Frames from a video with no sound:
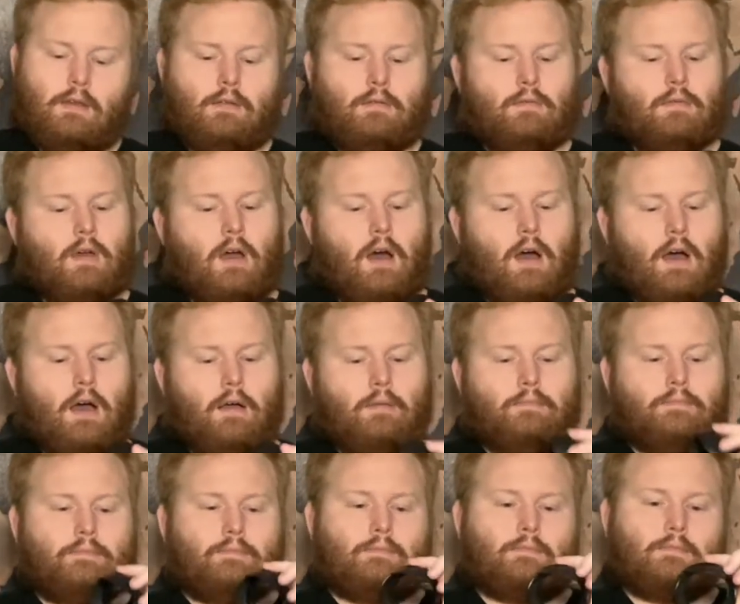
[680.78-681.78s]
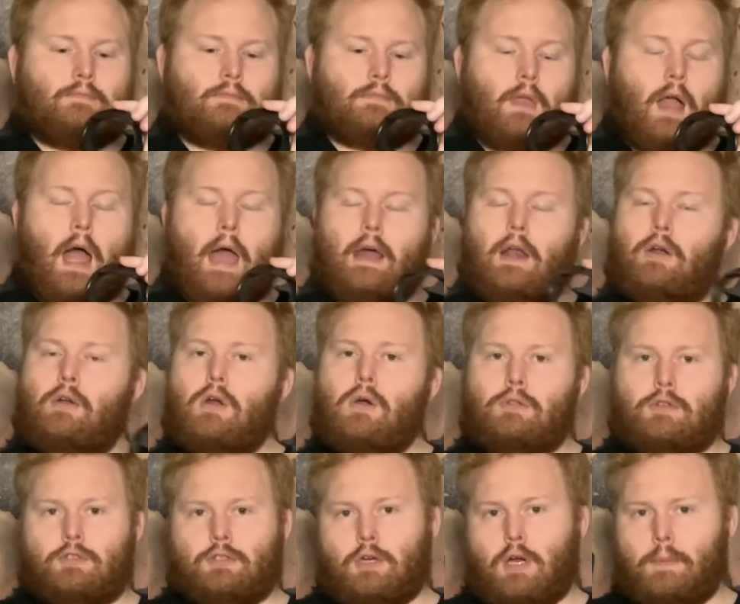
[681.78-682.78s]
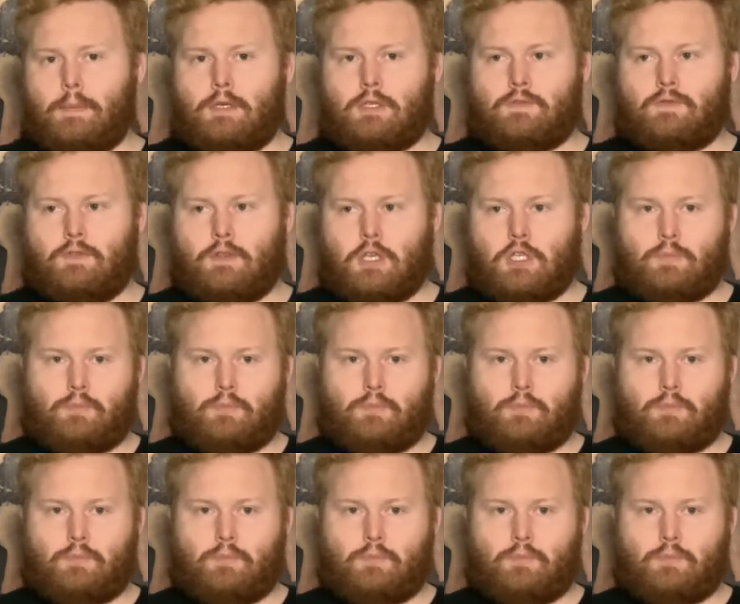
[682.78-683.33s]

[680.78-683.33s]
I don't know what the term is for this,